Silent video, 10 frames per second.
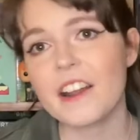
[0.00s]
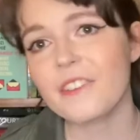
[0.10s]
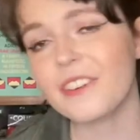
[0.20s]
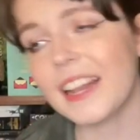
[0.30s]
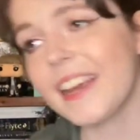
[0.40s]

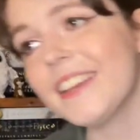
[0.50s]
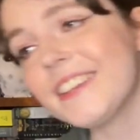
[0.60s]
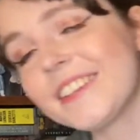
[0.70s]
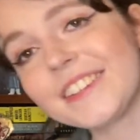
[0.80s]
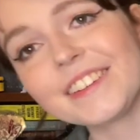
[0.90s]
of relate
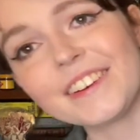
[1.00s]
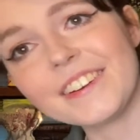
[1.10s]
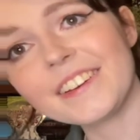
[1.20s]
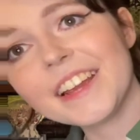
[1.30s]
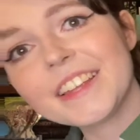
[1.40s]
to Snow
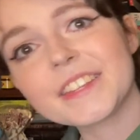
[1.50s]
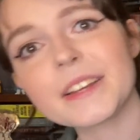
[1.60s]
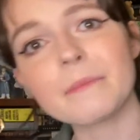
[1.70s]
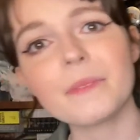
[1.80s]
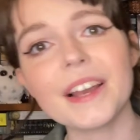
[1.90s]
in
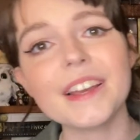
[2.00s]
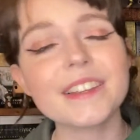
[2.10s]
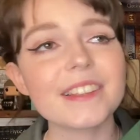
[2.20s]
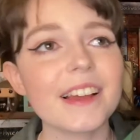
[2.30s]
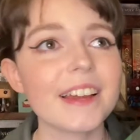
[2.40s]
some
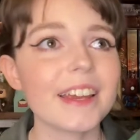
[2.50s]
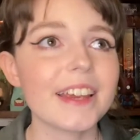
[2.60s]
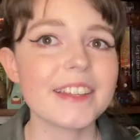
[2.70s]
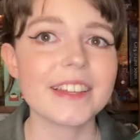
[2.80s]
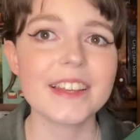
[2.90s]
ways. Like,
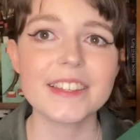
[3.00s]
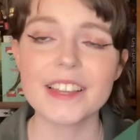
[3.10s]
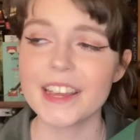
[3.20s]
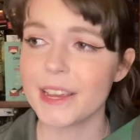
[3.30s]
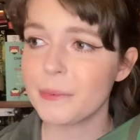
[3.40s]
he says
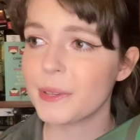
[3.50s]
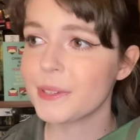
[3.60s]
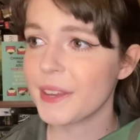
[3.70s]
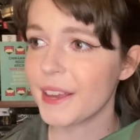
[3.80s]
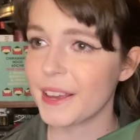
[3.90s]
that he was
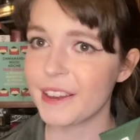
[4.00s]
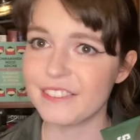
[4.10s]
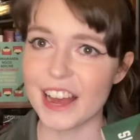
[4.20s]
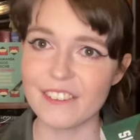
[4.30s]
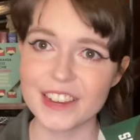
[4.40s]
sick of
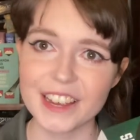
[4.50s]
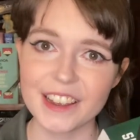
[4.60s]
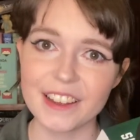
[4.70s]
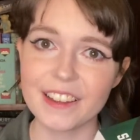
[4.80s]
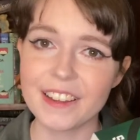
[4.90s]

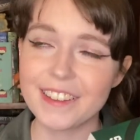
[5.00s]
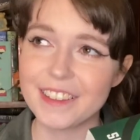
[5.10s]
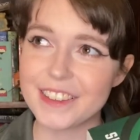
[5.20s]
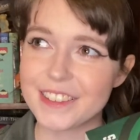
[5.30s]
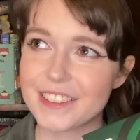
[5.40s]
having
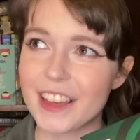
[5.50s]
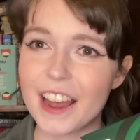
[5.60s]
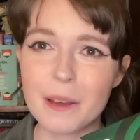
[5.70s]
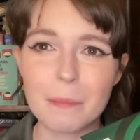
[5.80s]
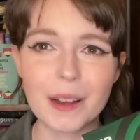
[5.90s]
this
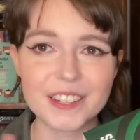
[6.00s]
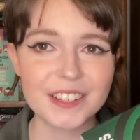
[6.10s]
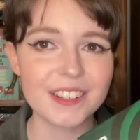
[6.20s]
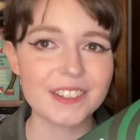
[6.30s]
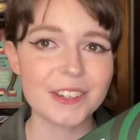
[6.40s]
kind of
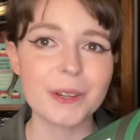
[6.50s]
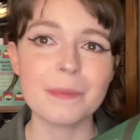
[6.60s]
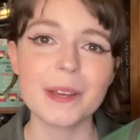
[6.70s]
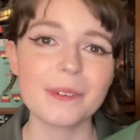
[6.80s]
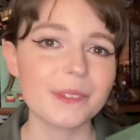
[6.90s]
butter 2
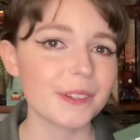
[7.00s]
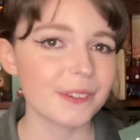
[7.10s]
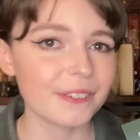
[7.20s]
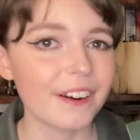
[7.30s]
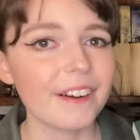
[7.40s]
meals in
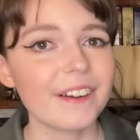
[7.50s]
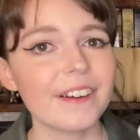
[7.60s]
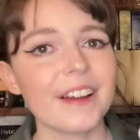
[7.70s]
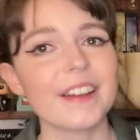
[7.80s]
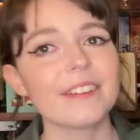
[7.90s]
a
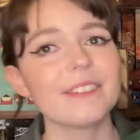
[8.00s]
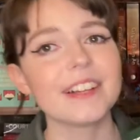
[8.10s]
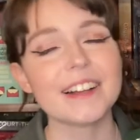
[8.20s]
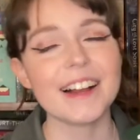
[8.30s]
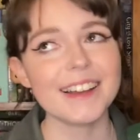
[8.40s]
row, and I'm
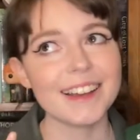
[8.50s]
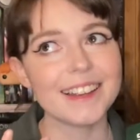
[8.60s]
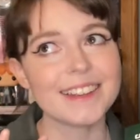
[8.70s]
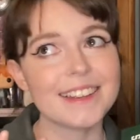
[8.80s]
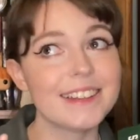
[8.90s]
like, I
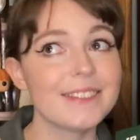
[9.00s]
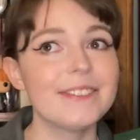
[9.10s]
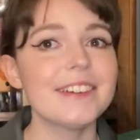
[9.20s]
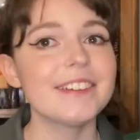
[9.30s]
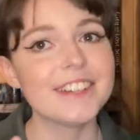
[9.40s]
get sick of
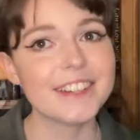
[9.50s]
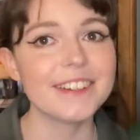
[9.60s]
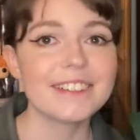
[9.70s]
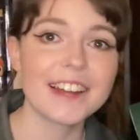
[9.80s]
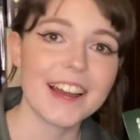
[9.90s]
food
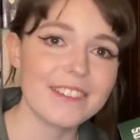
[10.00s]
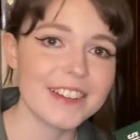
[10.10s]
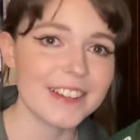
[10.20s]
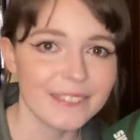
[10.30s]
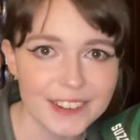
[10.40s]
too when I have
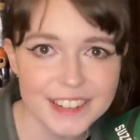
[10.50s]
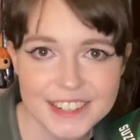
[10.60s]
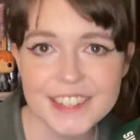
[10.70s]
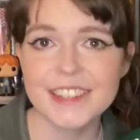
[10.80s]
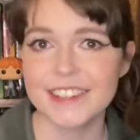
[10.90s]
it too
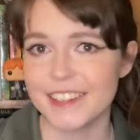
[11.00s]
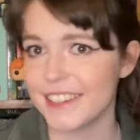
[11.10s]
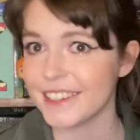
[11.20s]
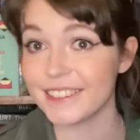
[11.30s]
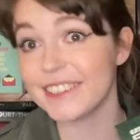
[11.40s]
much.
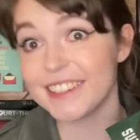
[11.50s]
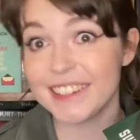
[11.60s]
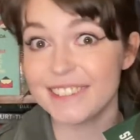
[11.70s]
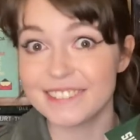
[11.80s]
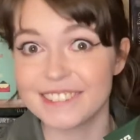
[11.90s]
He's so
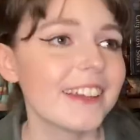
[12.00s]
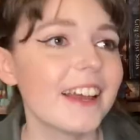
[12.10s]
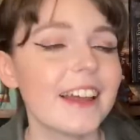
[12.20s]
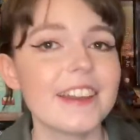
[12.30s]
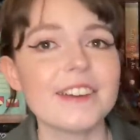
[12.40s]
relatable.
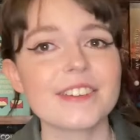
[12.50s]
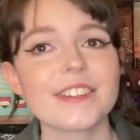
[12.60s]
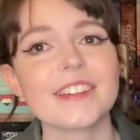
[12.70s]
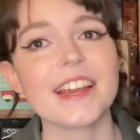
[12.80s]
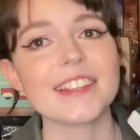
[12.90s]
And he
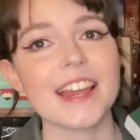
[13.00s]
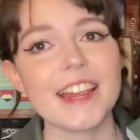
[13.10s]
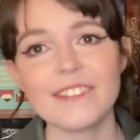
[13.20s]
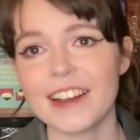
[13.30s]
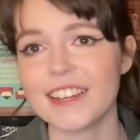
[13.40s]
also gets
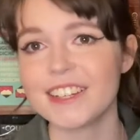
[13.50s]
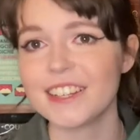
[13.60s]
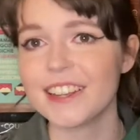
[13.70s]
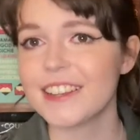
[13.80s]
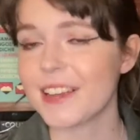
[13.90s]
heat
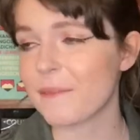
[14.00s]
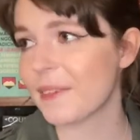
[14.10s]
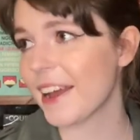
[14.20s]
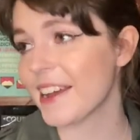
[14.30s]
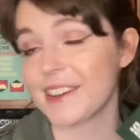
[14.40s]
rashes. I'm
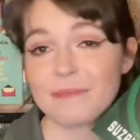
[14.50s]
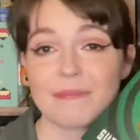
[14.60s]
like,